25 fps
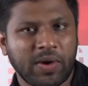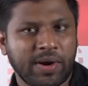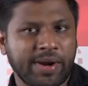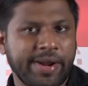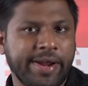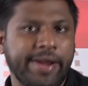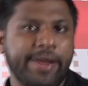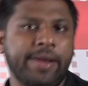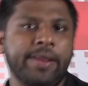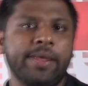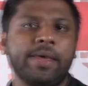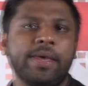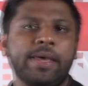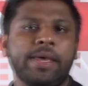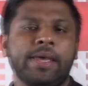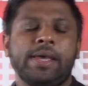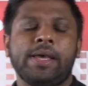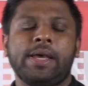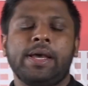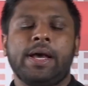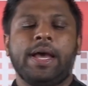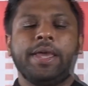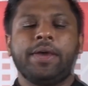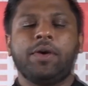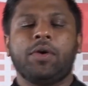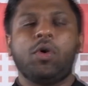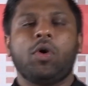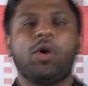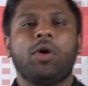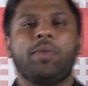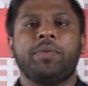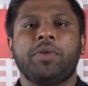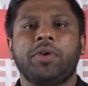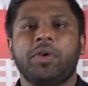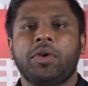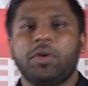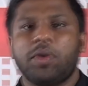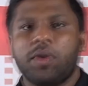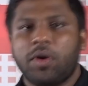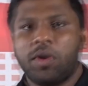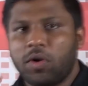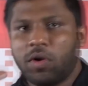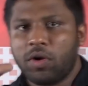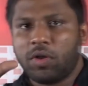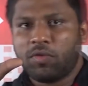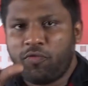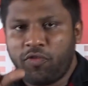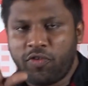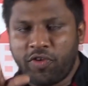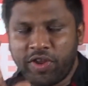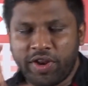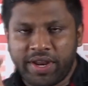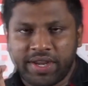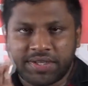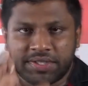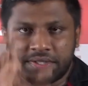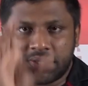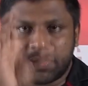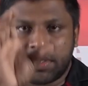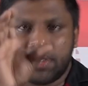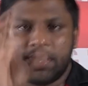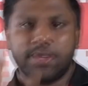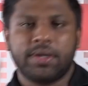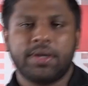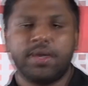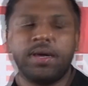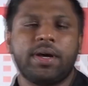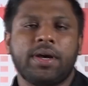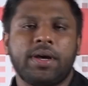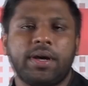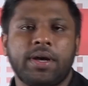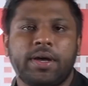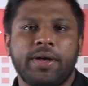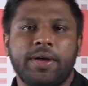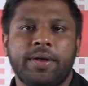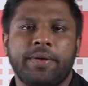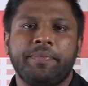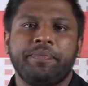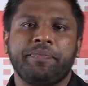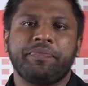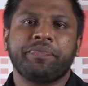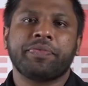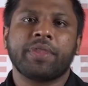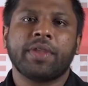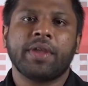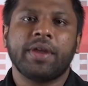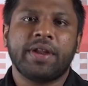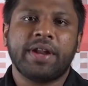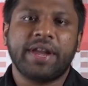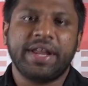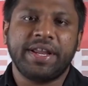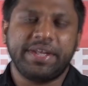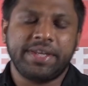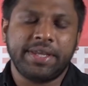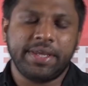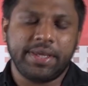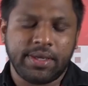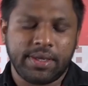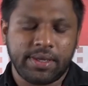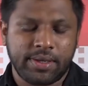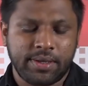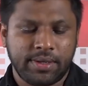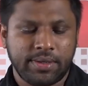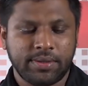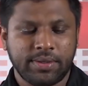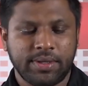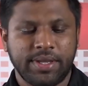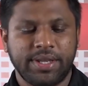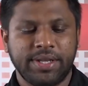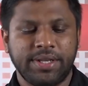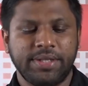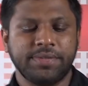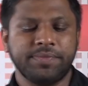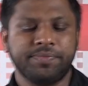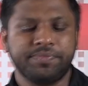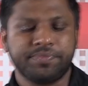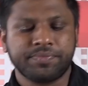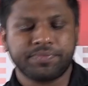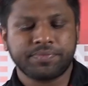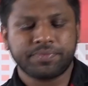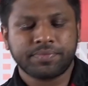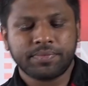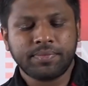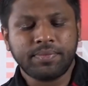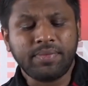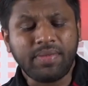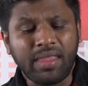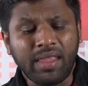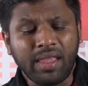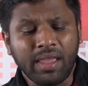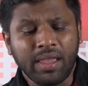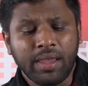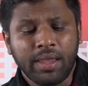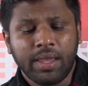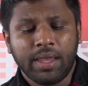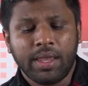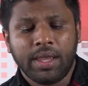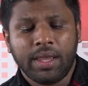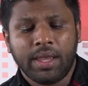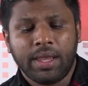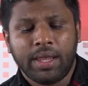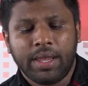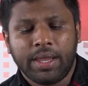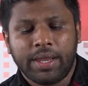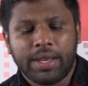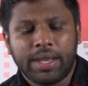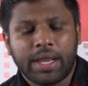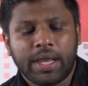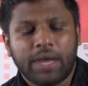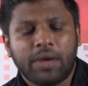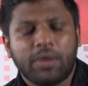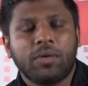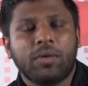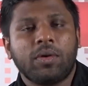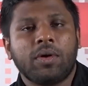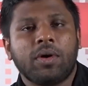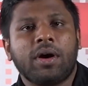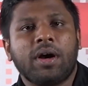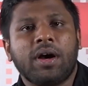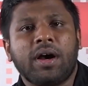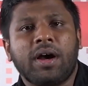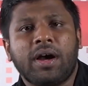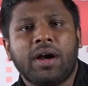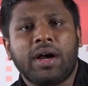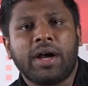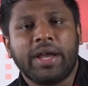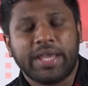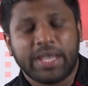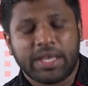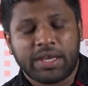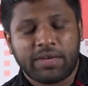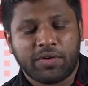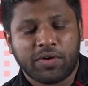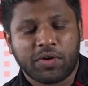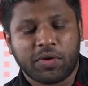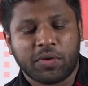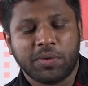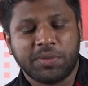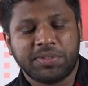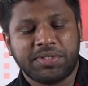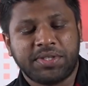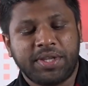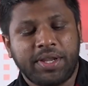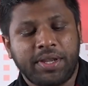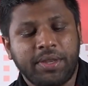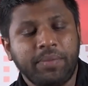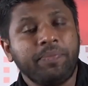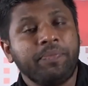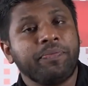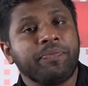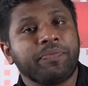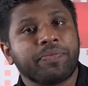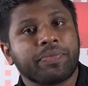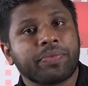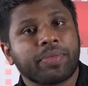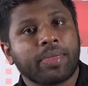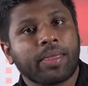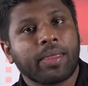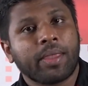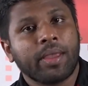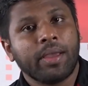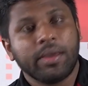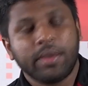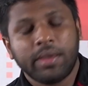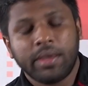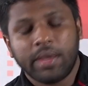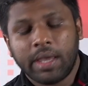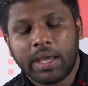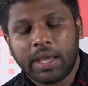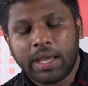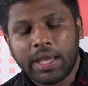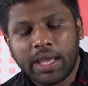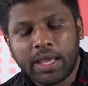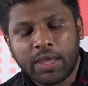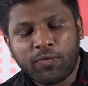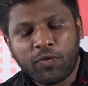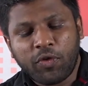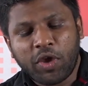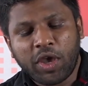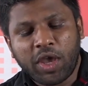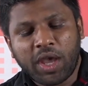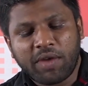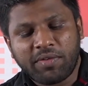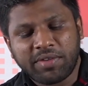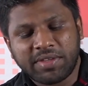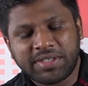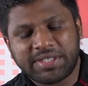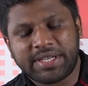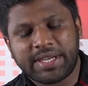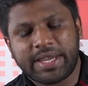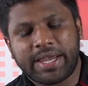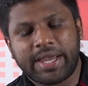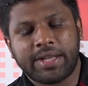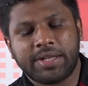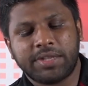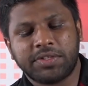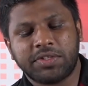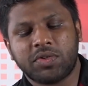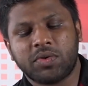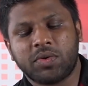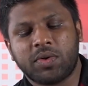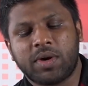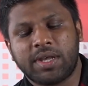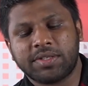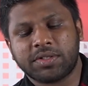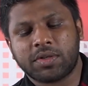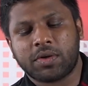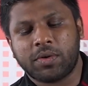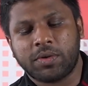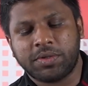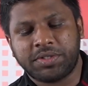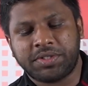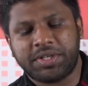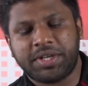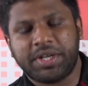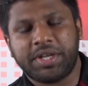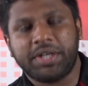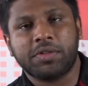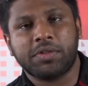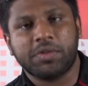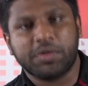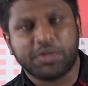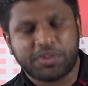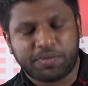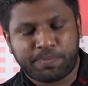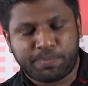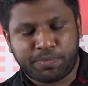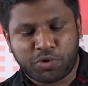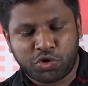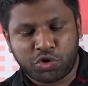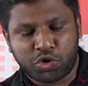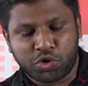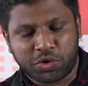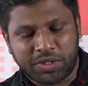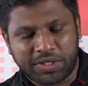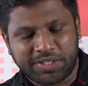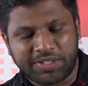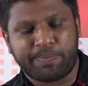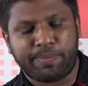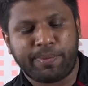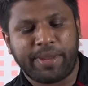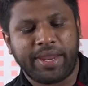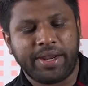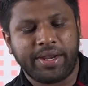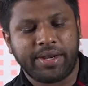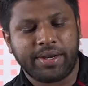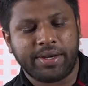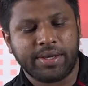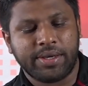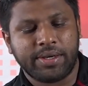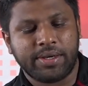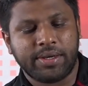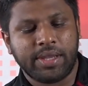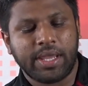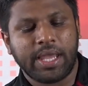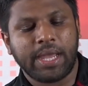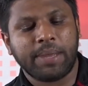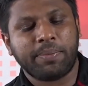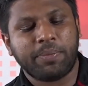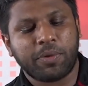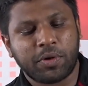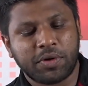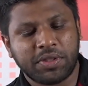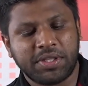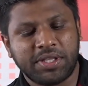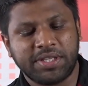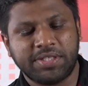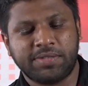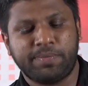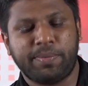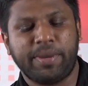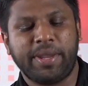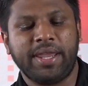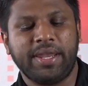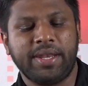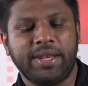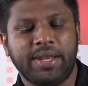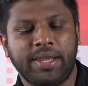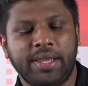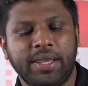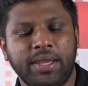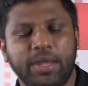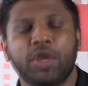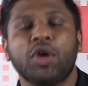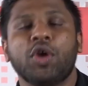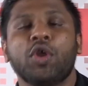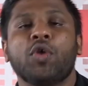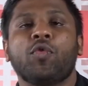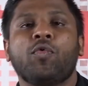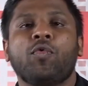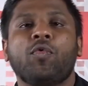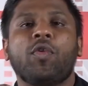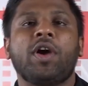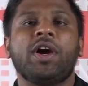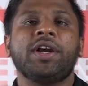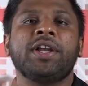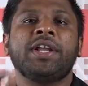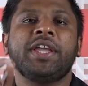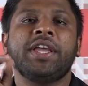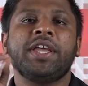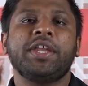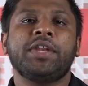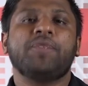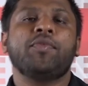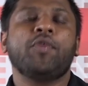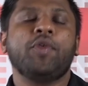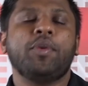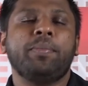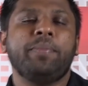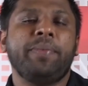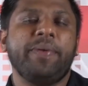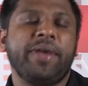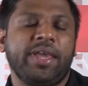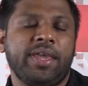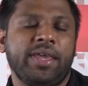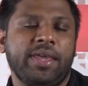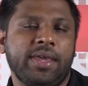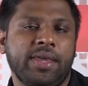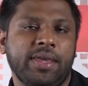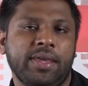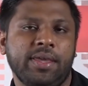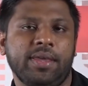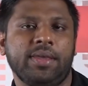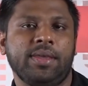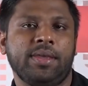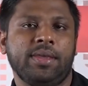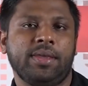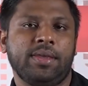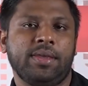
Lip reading: All right. I hope you all finished writing it. Now I have a question. If you have a chance to ask question to this painter about this painting, what it would be?